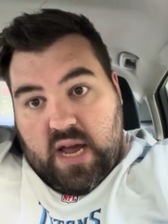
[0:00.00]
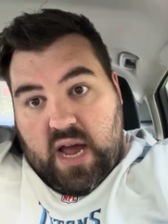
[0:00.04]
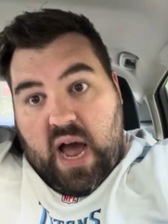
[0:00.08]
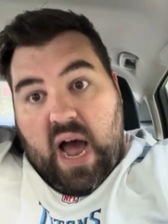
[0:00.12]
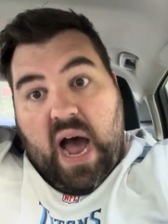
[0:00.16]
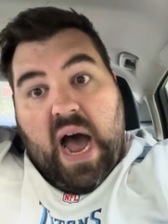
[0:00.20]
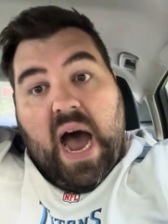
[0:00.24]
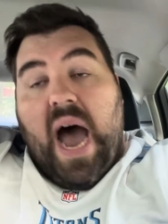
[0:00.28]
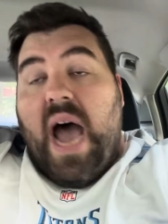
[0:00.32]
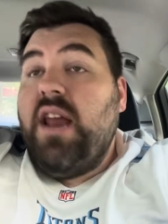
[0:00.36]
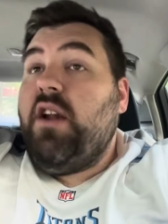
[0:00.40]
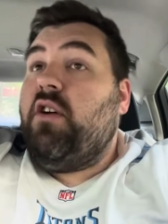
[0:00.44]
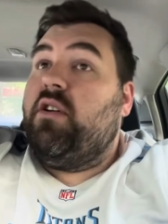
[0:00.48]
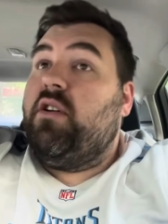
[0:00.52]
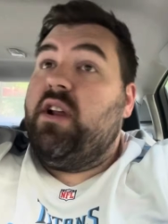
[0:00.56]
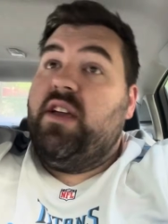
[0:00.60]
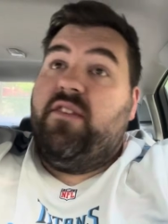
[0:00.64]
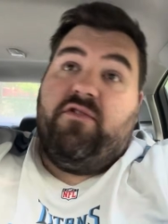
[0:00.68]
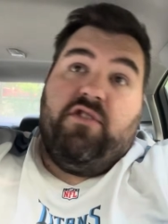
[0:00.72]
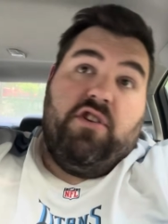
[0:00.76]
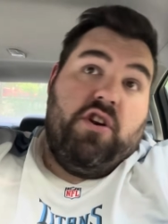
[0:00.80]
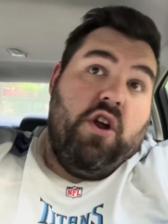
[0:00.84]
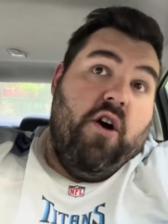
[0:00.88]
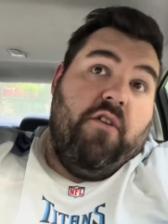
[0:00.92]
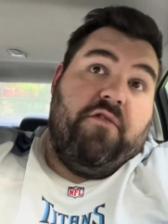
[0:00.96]
I don't
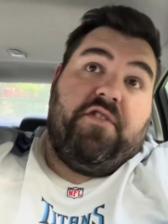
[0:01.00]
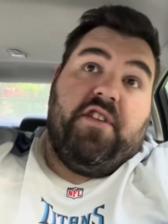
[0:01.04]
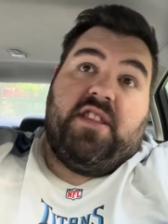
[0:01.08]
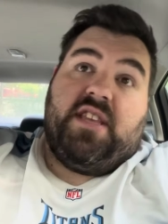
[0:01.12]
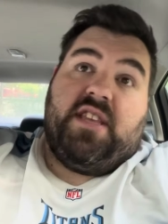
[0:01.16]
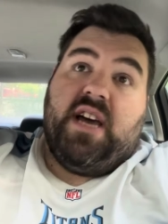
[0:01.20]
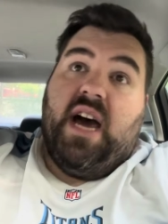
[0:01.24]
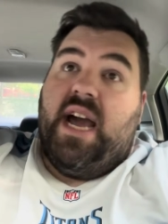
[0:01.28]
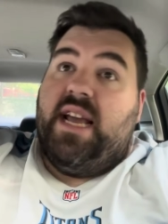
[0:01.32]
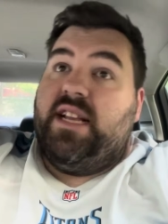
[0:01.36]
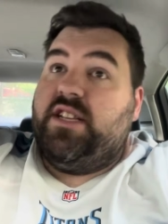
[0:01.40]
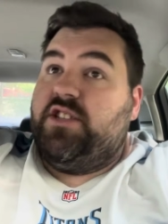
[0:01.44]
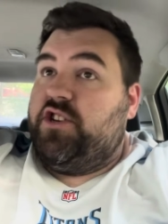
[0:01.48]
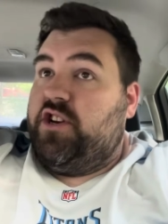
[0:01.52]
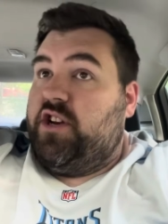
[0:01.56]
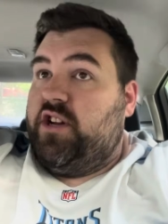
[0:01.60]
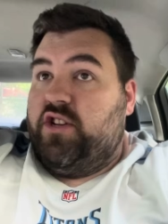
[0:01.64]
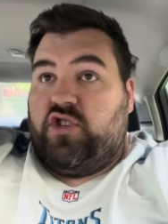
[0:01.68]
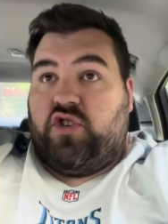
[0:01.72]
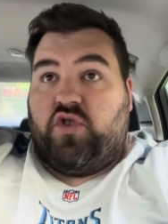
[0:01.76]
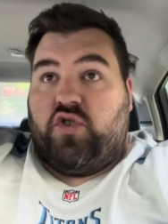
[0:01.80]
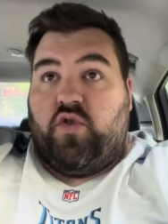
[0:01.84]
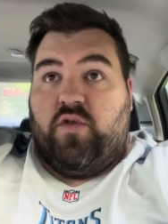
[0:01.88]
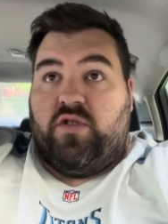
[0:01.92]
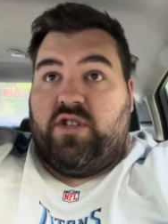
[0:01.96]
even know if the Titans are going to
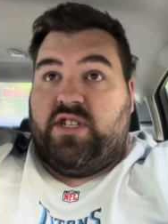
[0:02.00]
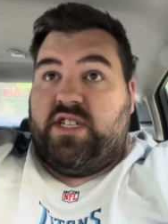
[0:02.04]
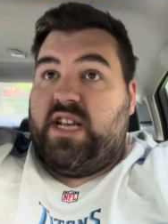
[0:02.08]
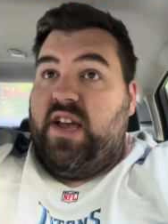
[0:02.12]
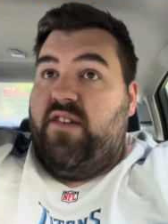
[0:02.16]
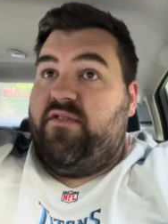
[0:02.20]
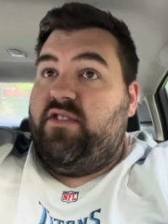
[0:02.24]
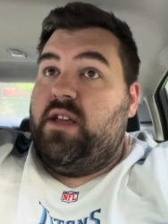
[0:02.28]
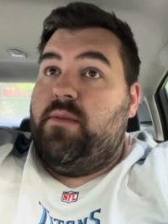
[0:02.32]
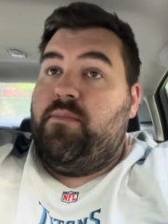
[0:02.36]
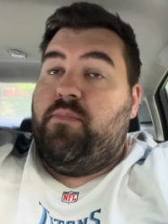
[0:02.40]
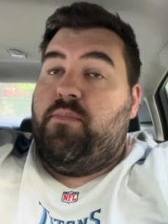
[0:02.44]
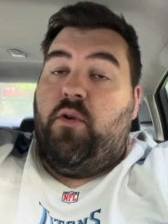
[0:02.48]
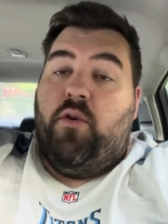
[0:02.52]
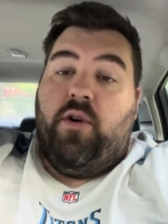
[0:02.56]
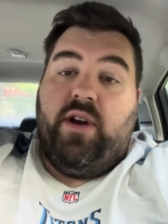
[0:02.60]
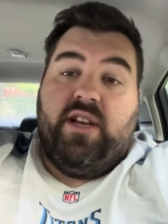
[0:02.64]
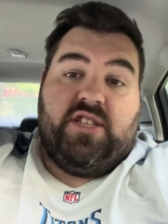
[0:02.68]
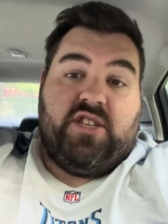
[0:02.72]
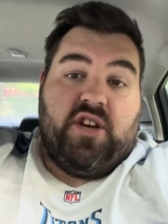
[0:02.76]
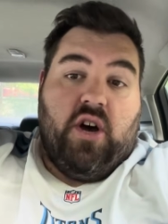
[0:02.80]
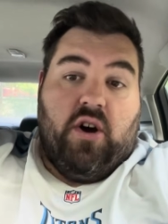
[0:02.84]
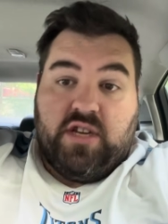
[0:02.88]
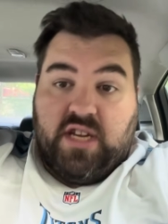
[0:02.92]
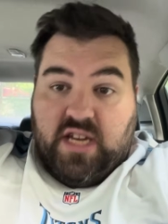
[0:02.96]
score 70
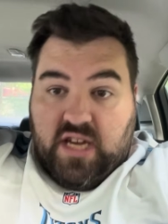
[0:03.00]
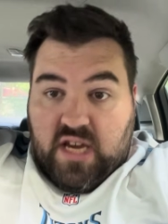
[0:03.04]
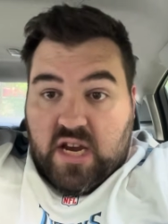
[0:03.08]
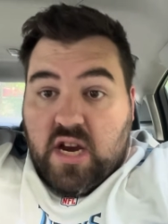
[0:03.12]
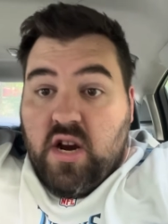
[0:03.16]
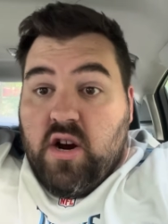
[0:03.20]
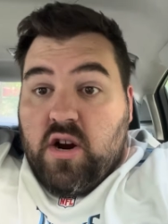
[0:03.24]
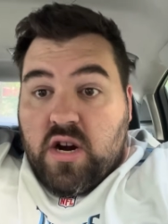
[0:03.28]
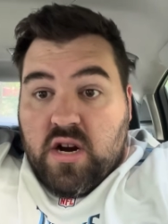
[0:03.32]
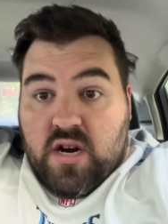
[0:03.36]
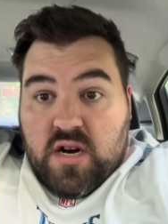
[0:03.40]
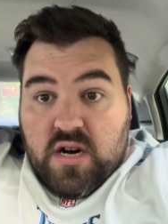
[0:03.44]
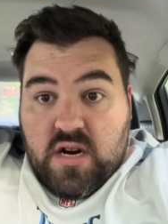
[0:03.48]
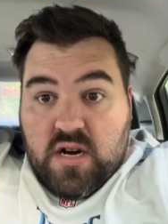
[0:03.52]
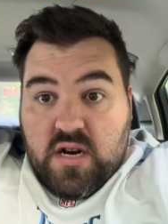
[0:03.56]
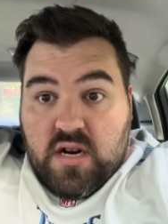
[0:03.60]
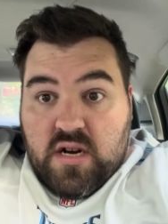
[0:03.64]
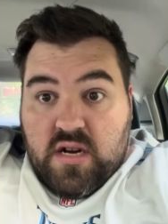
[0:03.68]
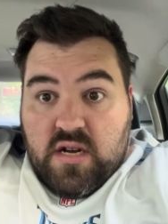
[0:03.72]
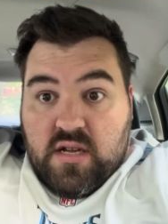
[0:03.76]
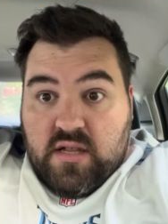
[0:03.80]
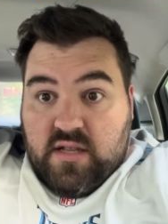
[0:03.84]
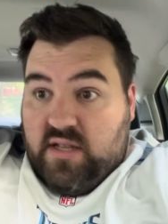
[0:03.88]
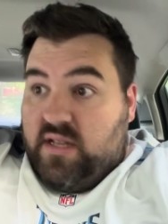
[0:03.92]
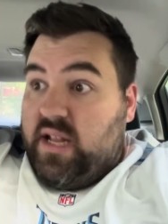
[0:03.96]
points all year,
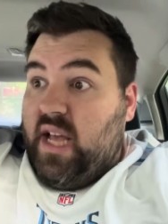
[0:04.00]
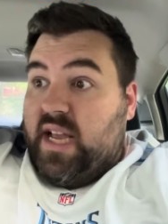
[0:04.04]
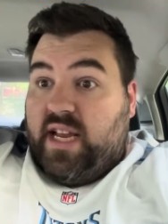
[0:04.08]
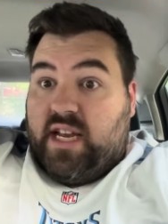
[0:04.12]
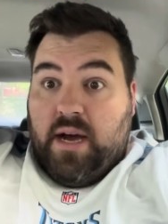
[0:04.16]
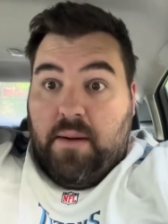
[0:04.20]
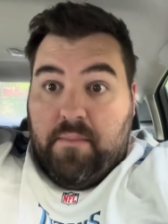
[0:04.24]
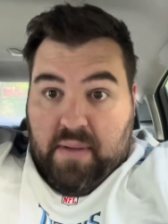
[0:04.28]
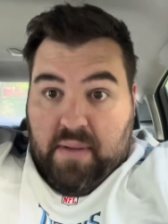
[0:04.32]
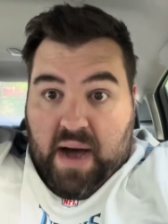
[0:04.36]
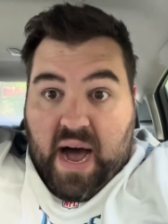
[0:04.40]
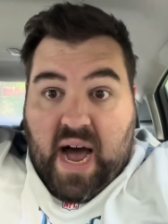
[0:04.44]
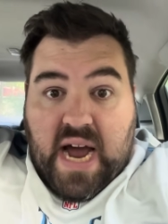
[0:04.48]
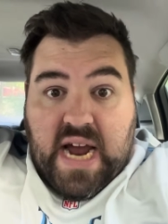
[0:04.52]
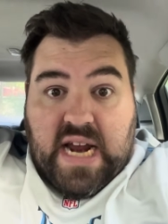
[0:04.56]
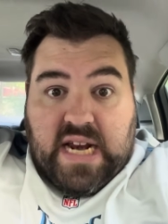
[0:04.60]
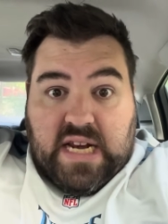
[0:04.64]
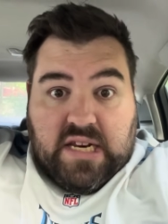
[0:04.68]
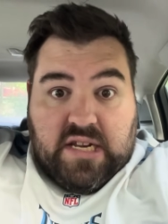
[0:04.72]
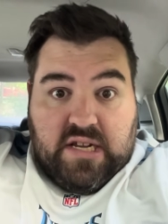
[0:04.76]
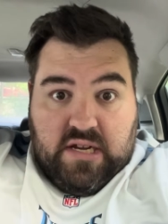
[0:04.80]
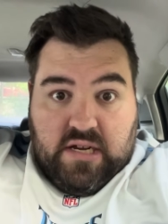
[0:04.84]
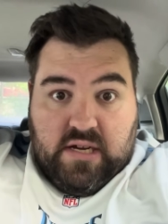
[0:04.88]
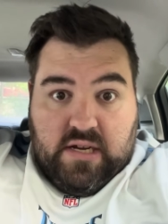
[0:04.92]
like combined.